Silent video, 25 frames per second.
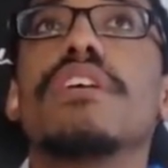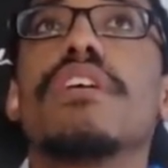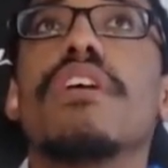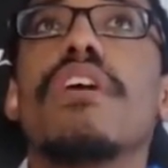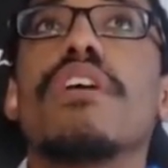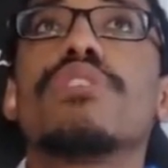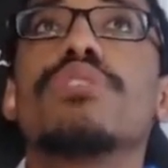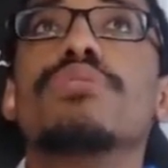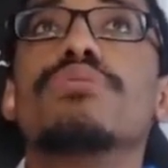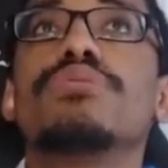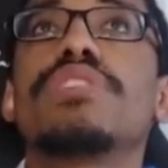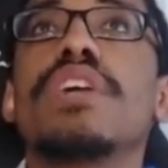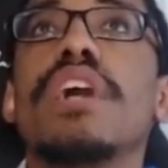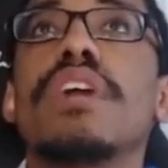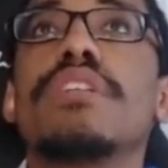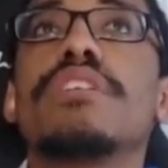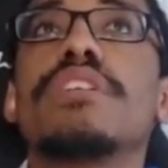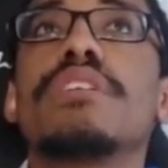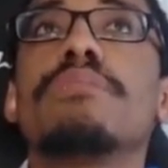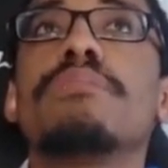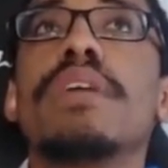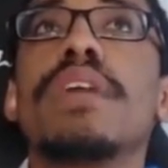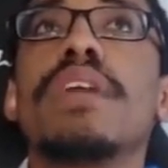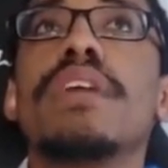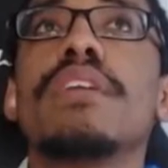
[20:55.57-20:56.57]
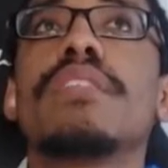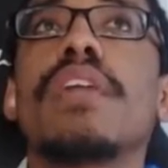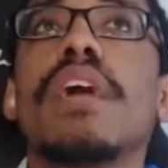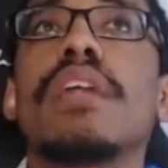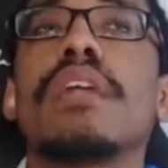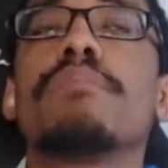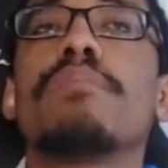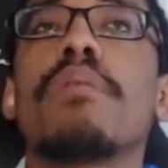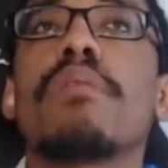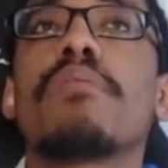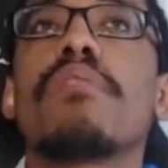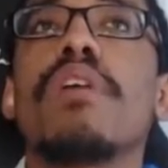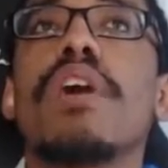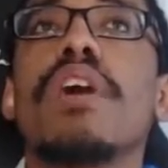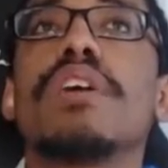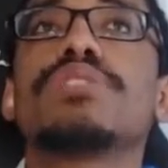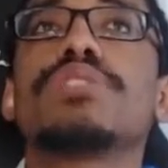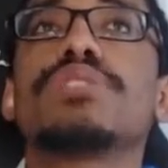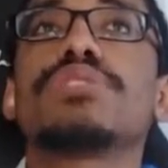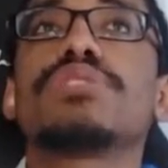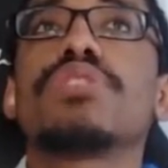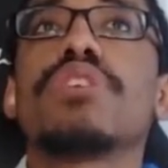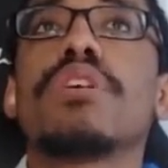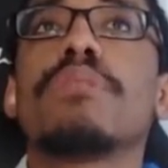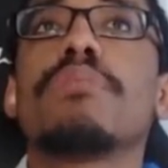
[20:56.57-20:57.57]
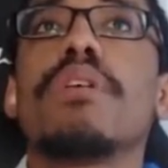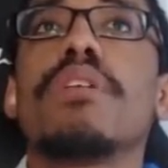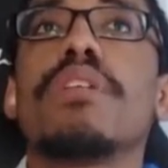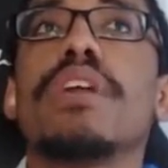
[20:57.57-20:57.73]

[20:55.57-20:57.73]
Are you telling me that a barrage of turbo